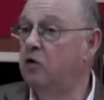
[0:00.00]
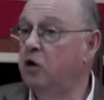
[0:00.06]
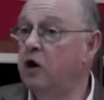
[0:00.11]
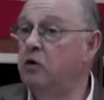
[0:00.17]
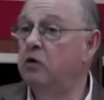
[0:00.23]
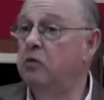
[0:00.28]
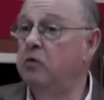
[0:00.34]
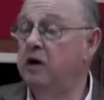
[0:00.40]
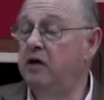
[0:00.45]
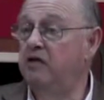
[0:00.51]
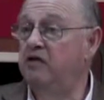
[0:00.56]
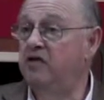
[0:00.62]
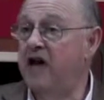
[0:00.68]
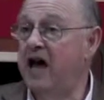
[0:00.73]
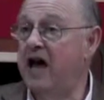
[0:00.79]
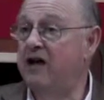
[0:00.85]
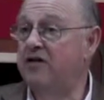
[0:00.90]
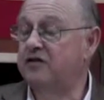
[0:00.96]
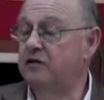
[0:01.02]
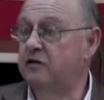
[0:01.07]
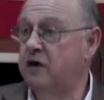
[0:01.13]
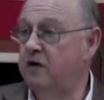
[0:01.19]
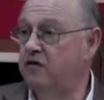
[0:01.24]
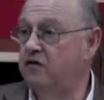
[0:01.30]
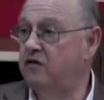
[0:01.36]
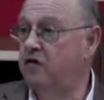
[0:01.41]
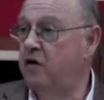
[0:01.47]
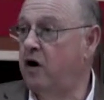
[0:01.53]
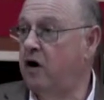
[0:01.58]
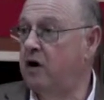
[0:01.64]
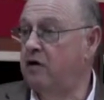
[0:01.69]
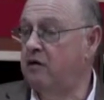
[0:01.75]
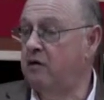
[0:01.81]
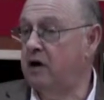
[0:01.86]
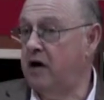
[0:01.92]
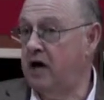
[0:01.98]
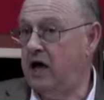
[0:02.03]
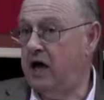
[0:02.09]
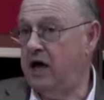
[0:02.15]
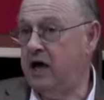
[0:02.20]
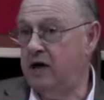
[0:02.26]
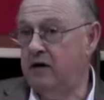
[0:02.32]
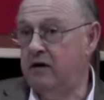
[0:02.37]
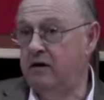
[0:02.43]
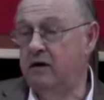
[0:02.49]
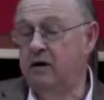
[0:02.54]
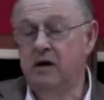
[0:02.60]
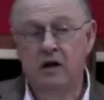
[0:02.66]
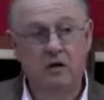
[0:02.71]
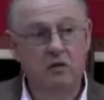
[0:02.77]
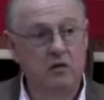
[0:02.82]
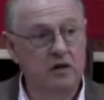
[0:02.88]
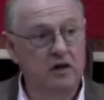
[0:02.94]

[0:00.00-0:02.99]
We would be faster and farther ahead